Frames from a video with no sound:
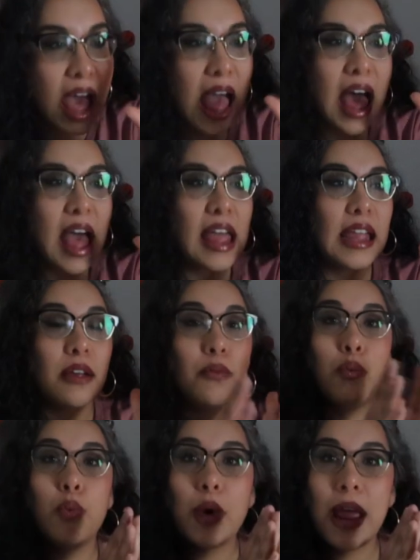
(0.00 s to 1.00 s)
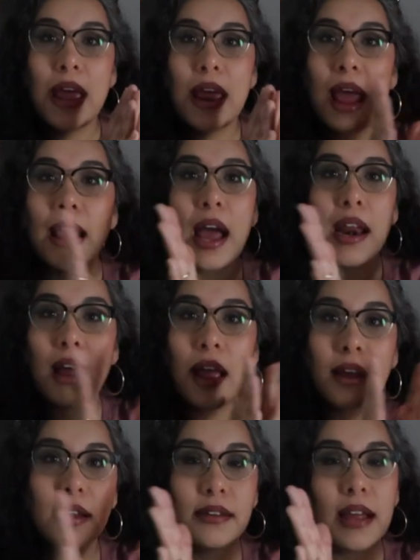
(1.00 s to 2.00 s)
I read, I got it,
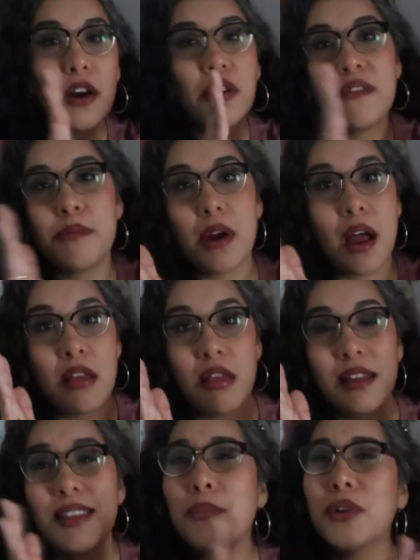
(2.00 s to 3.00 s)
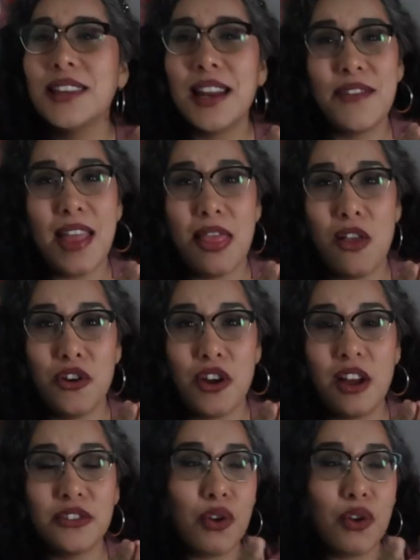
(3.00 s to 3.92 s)
I, I don't even remember how long, the book's not even that long, y'all.